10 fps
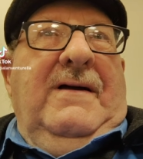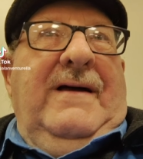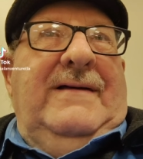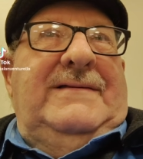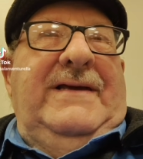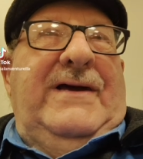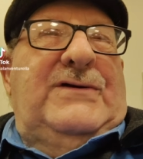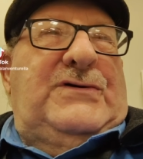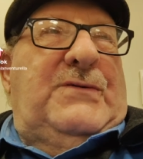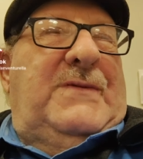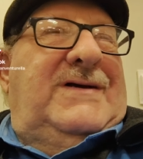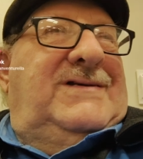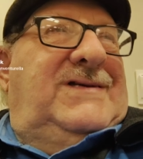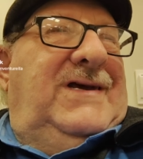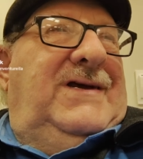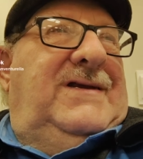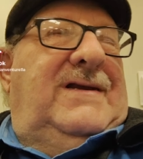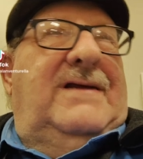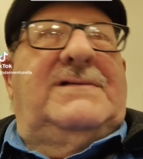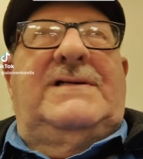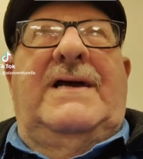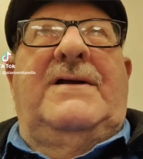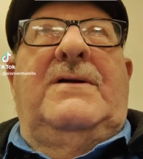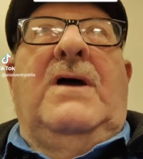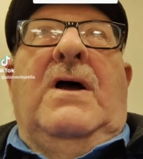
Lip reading: at the edge of my seat and saying,